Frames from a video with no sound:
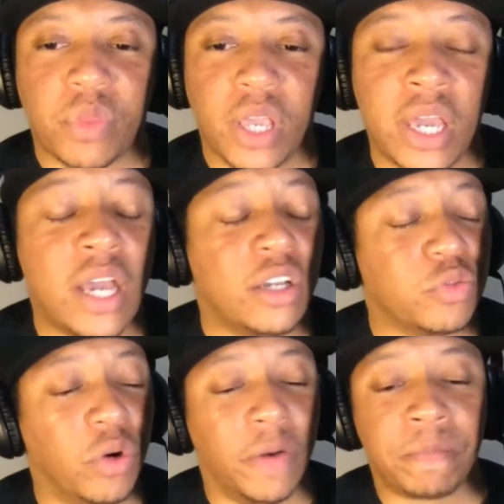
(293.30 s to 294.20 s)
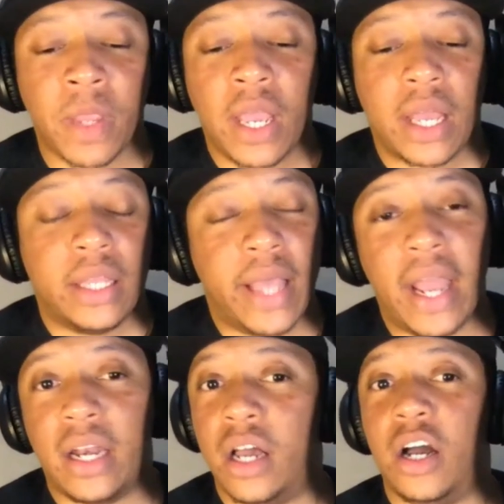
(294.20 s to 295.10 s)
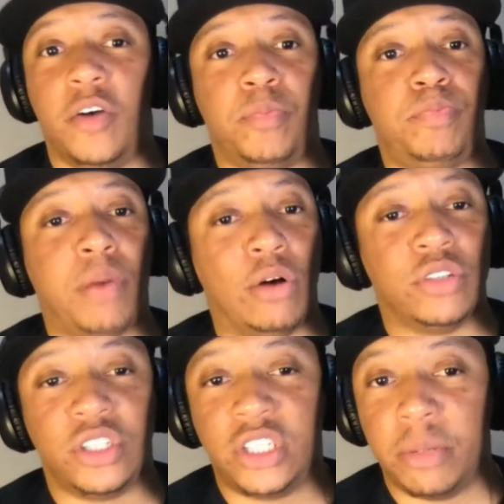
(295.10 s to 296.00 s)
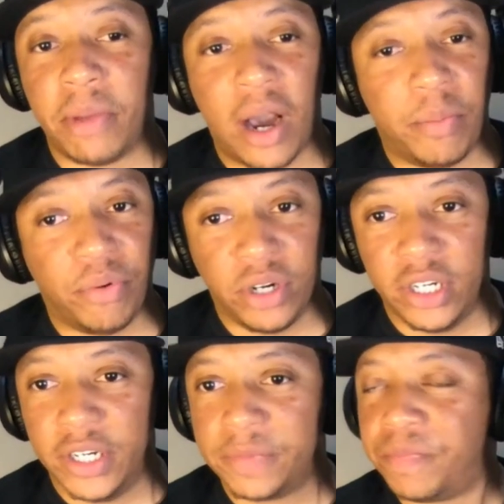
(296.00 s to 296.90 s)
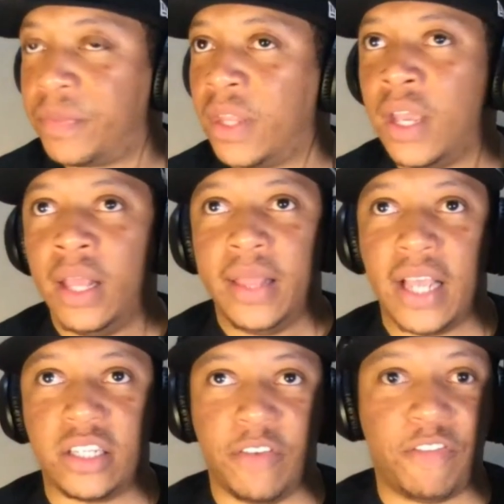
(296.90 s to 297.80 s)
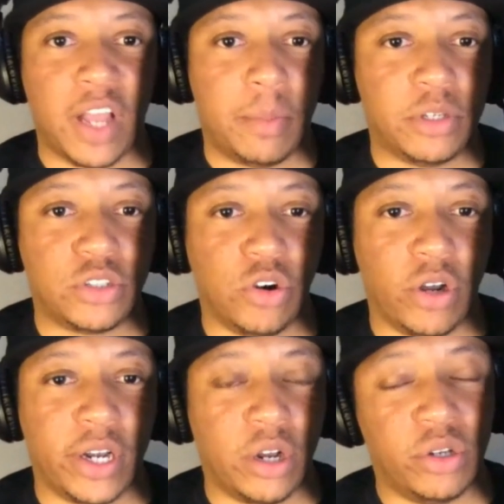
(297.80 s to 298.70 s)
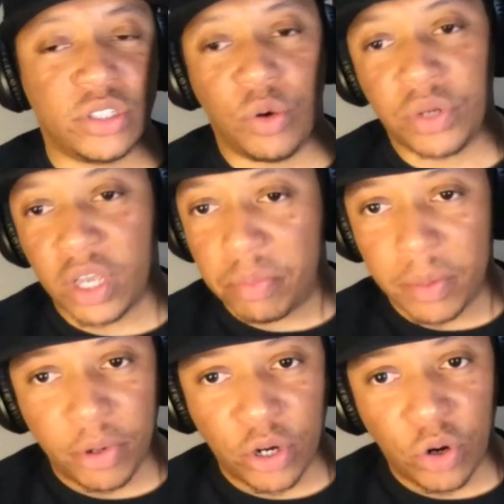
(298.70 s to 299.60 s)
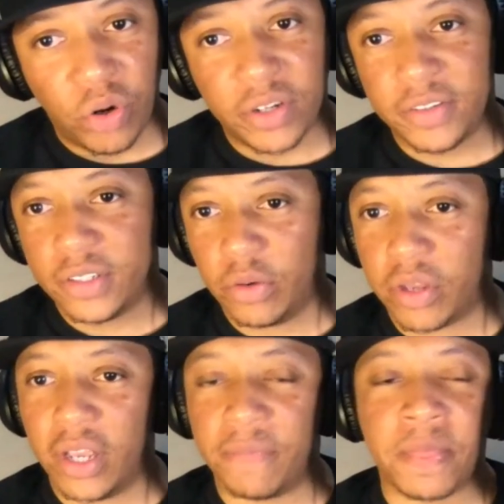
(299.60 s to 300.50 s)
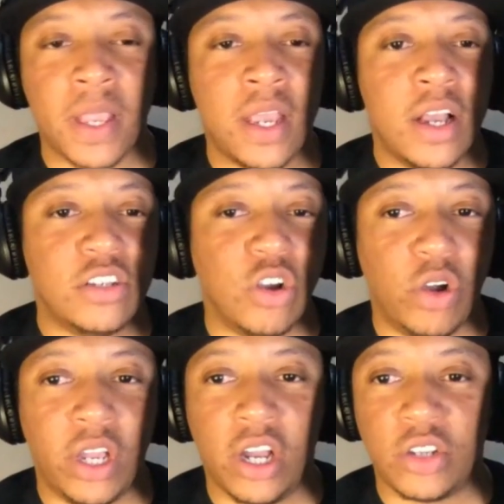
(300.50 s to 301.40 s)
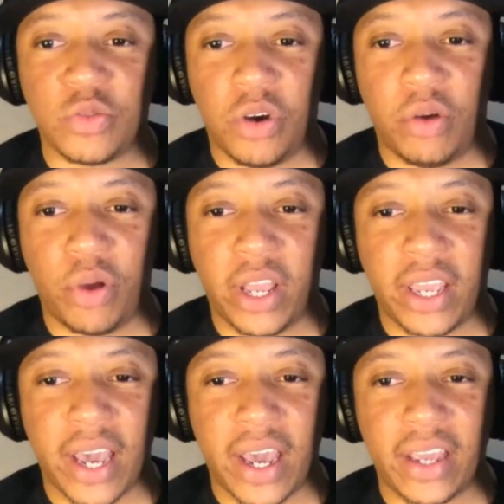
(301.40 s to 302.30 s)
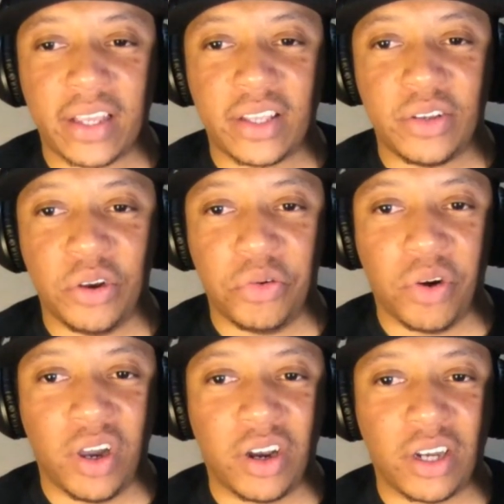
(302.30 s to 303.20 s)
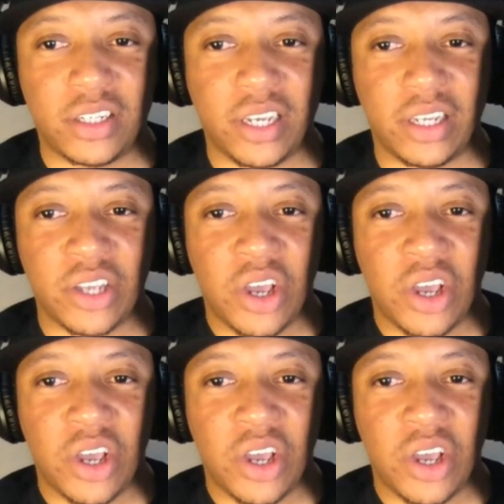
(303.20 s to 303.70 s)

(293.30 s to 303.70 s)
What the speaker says: Here's one. They love posting shit about Bron that's inflammatory. They know it's going to get people going. Okay. So here's one where they got, you know, Ron Artest.